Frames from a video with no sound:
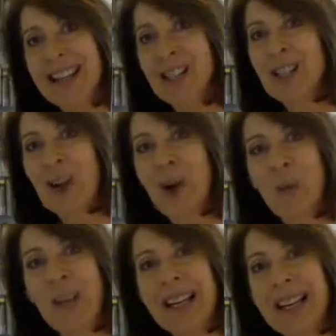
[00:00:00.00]
so
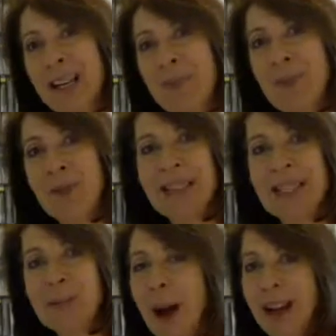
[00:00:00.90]
we can keep you
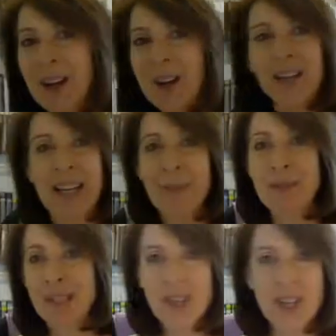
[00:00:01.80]
inspired, keep
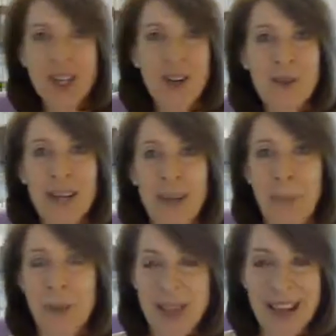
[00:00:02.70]
teaching you, keep
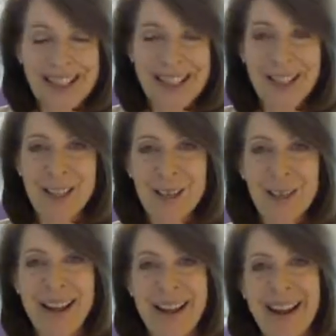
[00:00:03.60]
protecting you,
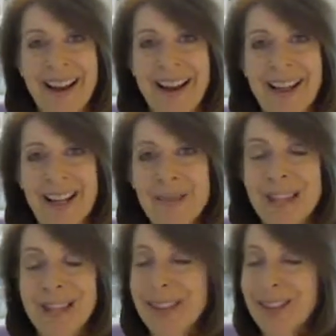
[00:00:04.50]
and keep
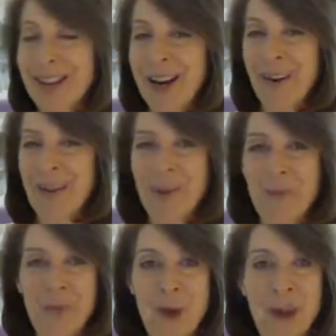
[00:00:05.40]
taking good care of you.
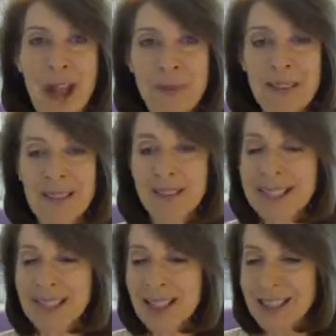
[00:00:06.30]
Okay, my
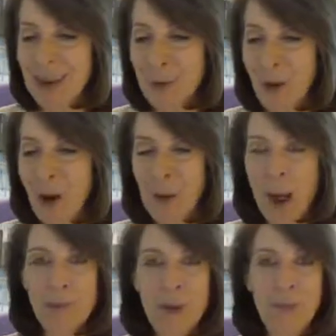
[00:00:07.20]
lovelies, looks like we're all
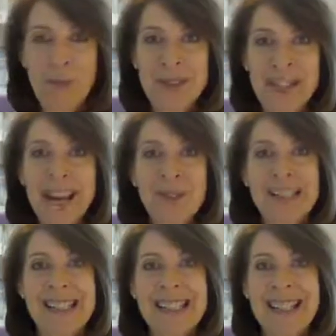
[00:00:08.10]
wrapped up for today. We'll
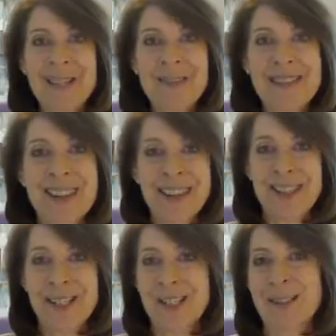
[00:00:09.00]
see you
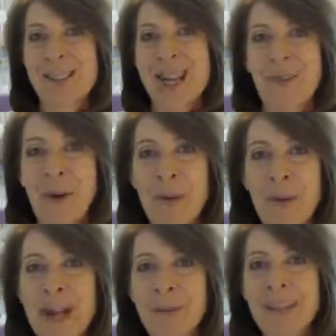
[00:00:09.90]
next Tuesday, 4
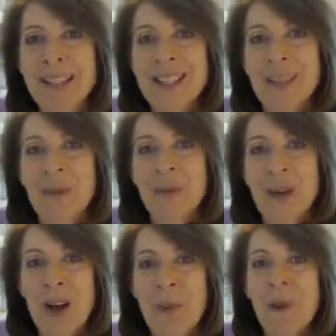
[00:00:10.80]
p.m. Eastern, when we
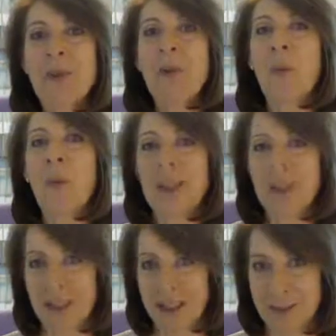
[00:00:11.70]
talk about window
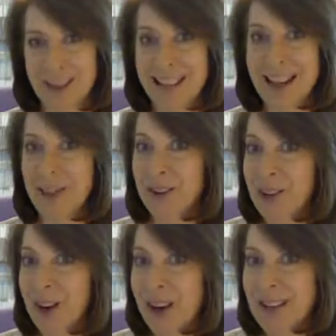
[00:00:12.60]
coverings and their
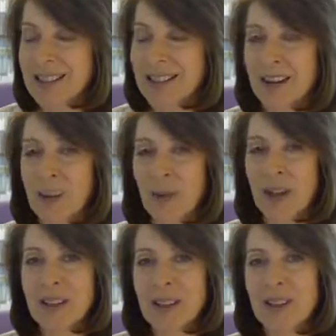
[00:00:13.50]
costs
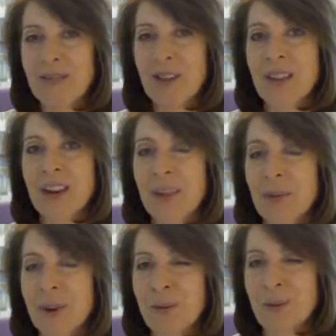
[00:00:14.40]
relative to that new
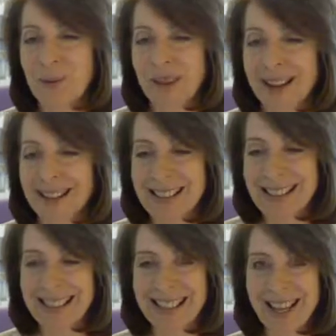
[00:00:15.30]
home you're buying.
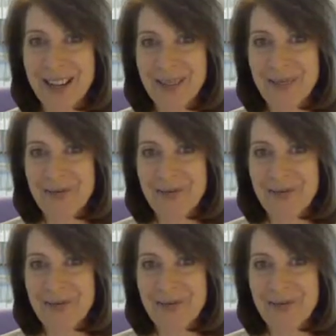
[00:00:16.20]
See you later.